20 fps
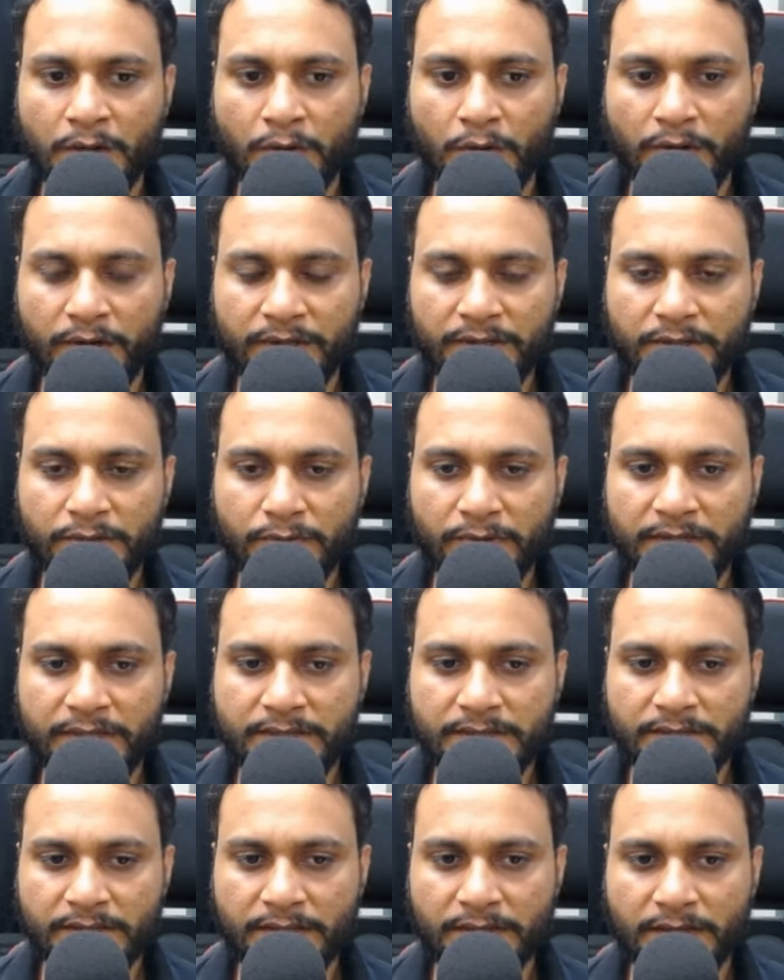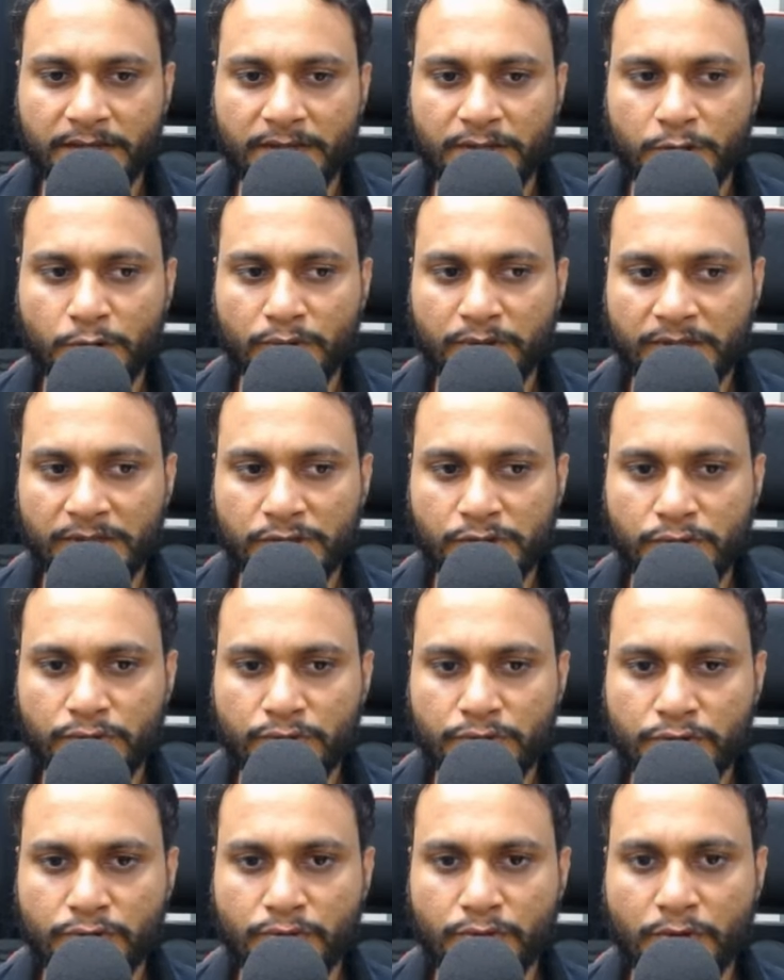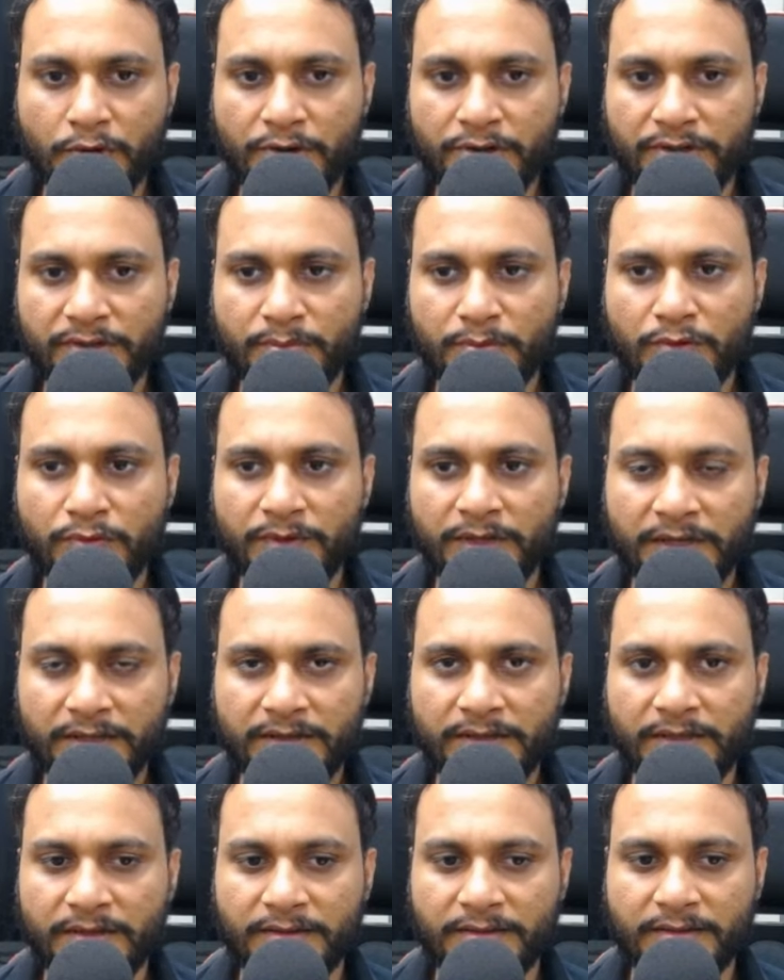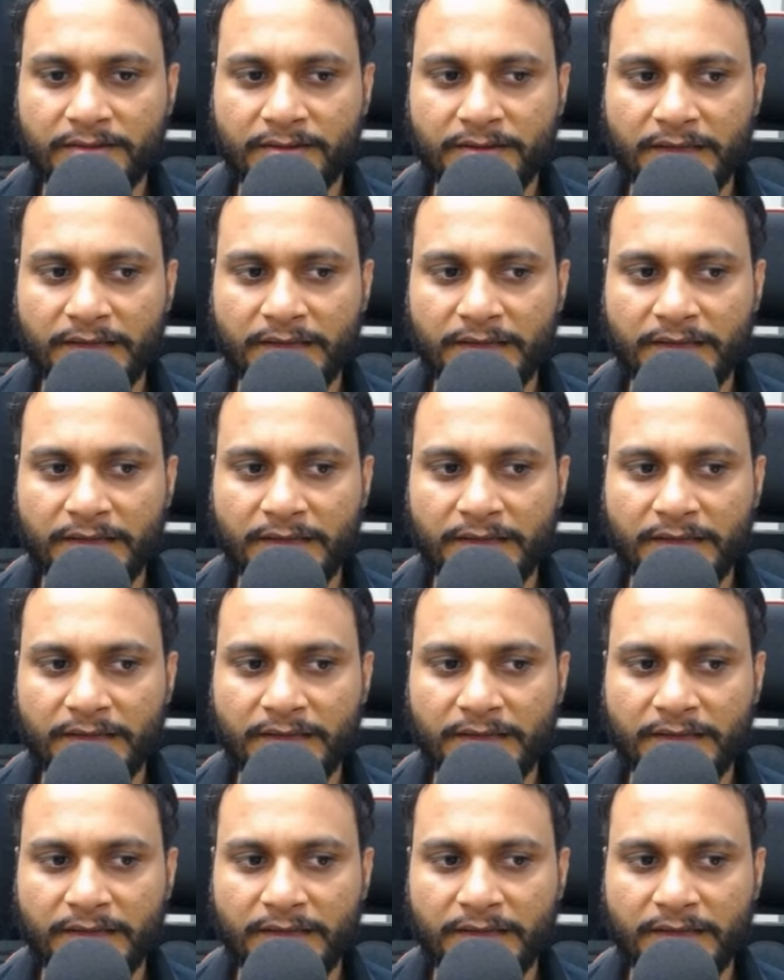or otherwise you can choose to not remove anything